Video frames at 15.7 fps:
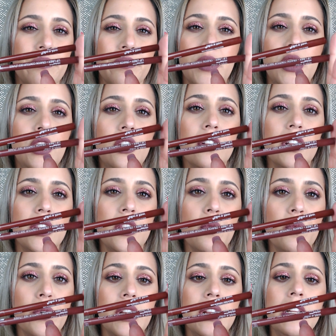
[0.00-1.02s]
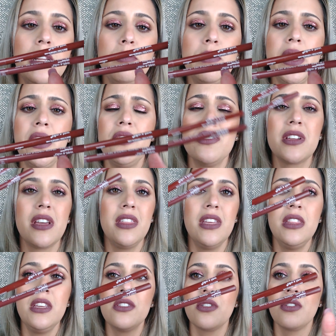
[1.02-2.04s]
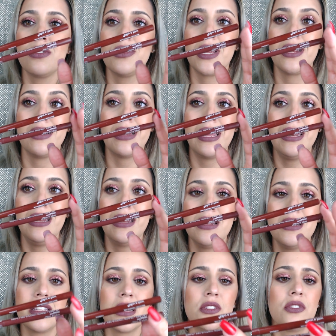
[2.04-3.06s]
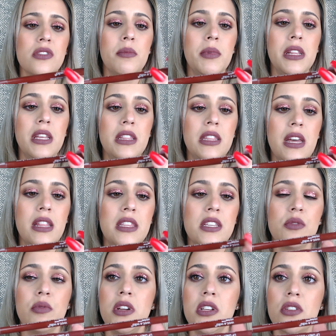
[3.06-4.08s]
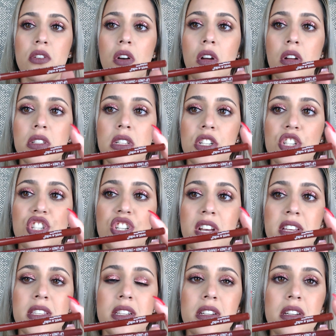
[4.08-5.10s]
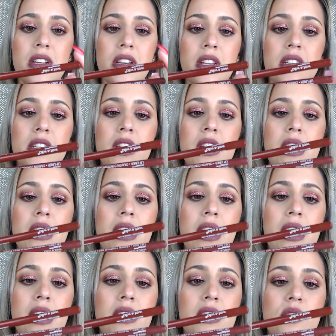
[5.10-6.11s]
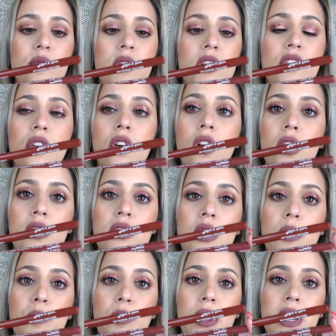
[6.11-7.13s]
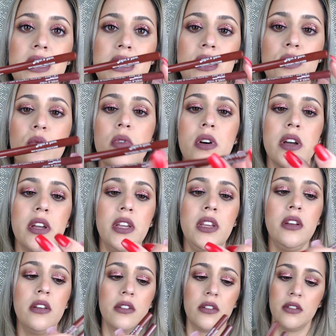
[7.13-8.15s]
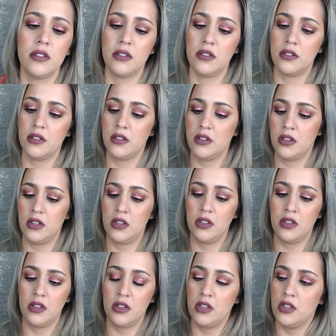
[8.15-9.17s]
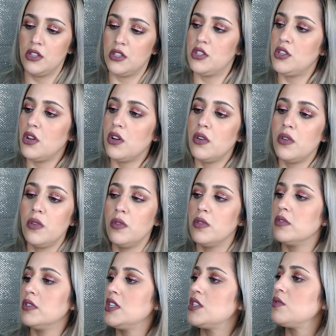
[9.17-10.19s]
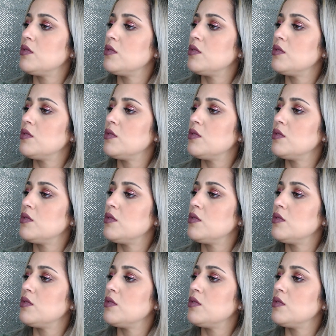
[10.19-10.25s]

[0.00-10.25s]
you know, like the wooden lip liners. I think these are like 99 cents or something like that. This one is called Chestnut, and this one is called Brandy Wine. So this